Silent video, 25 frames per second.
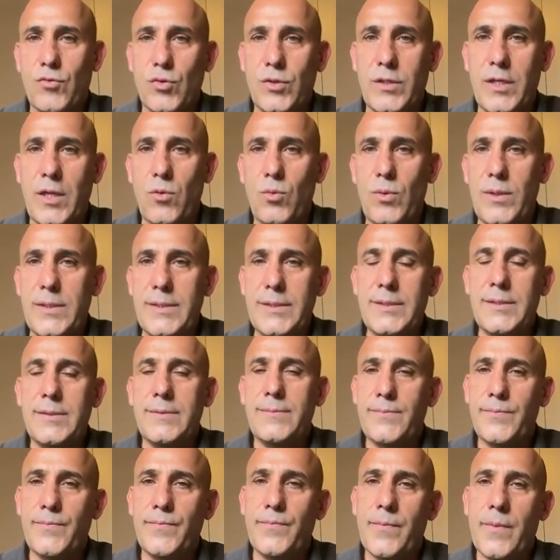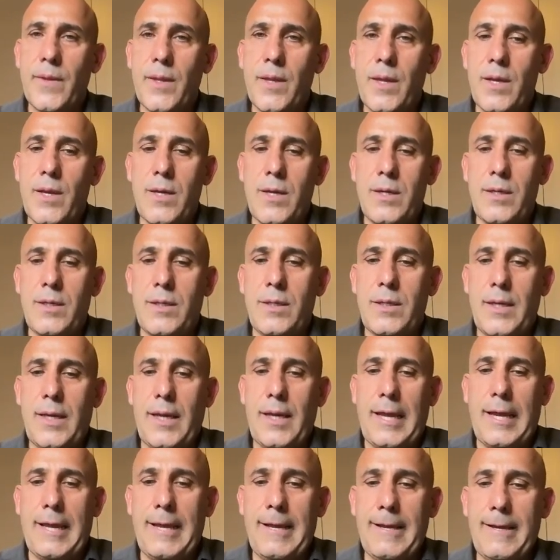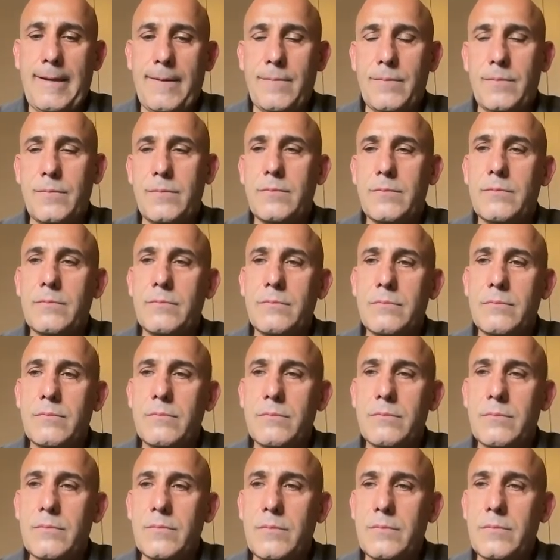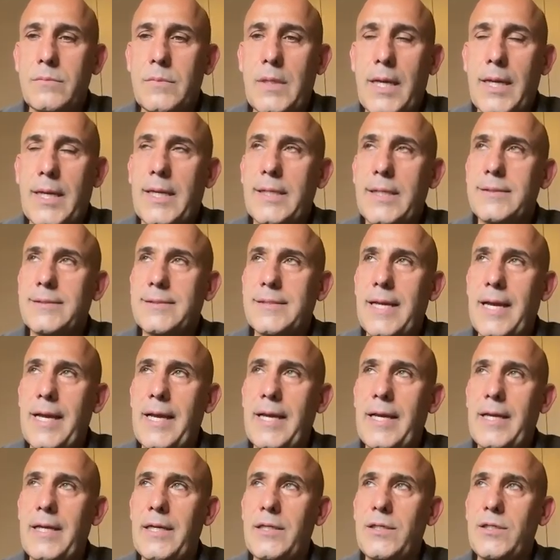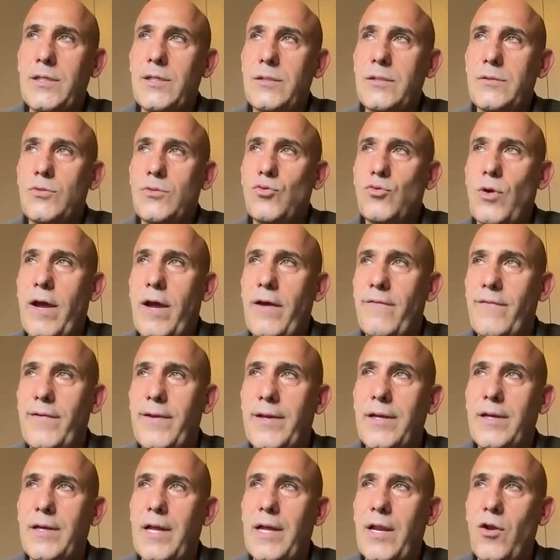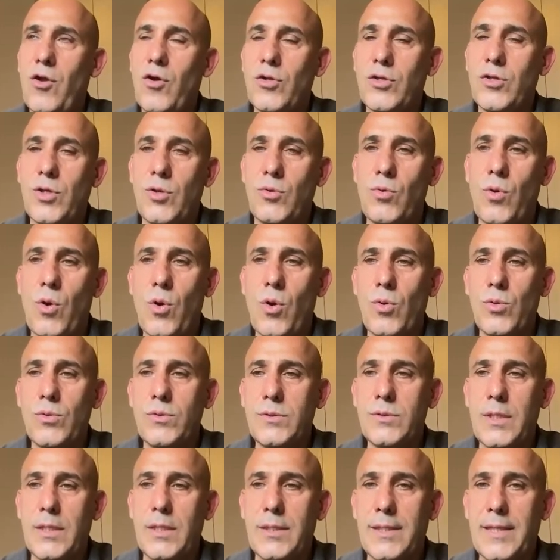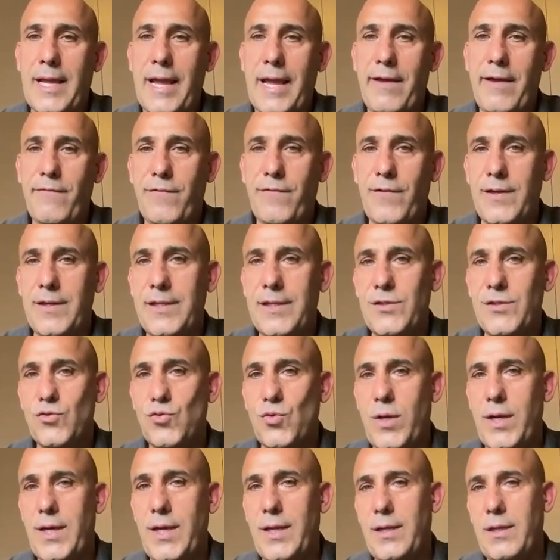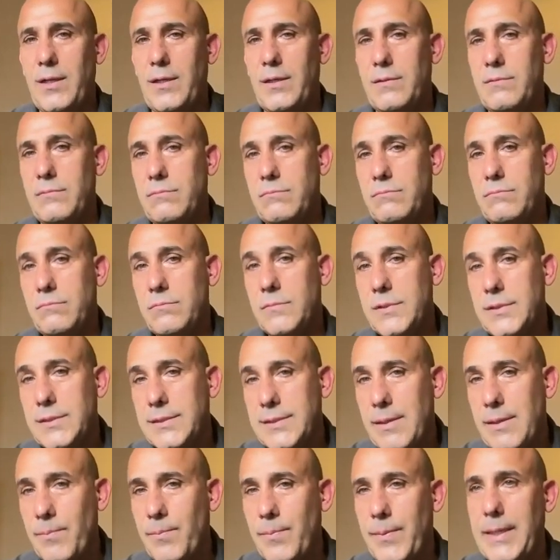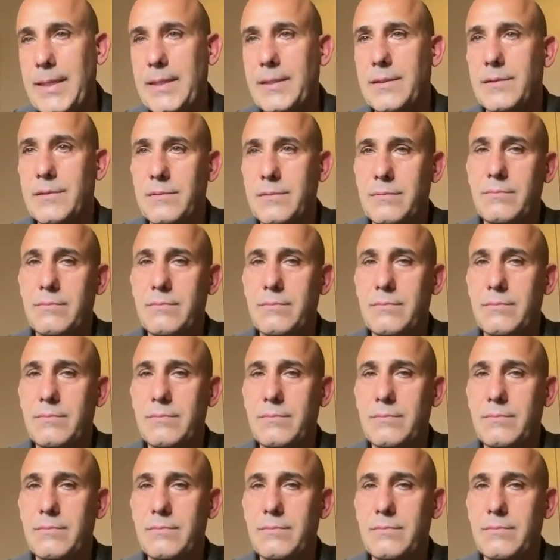deal with. I can say, driving along the roads, that life in Israel is a bit